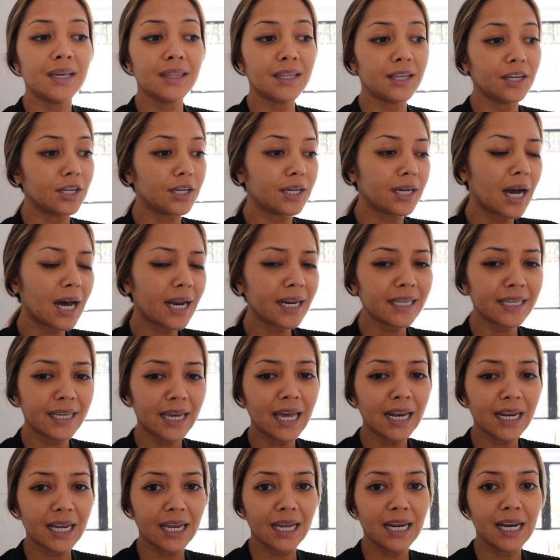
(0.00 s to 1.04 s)
then you gotta
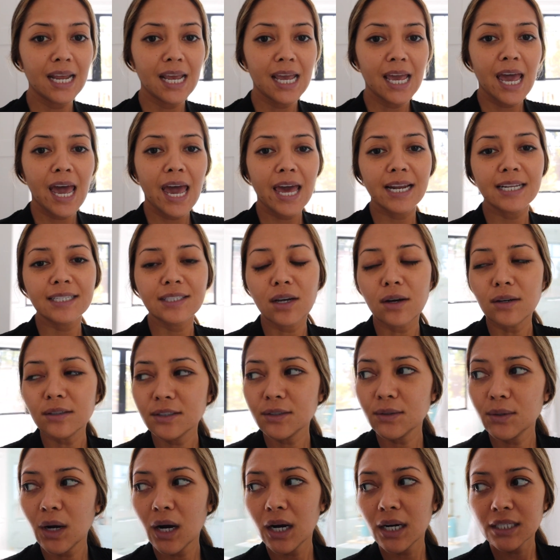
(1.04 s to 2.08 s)
get it. And it's
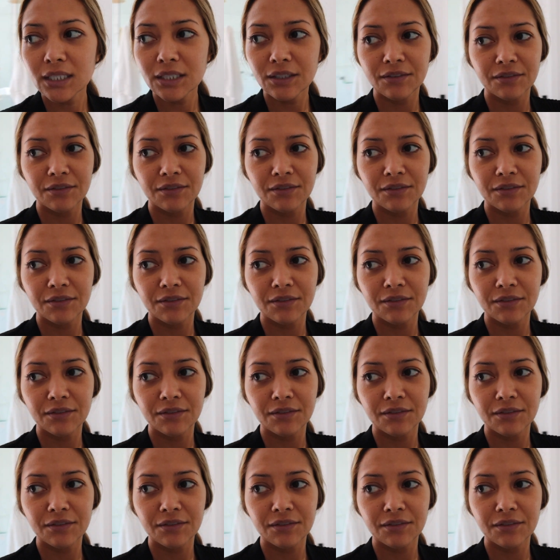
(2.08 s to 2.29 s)
also hard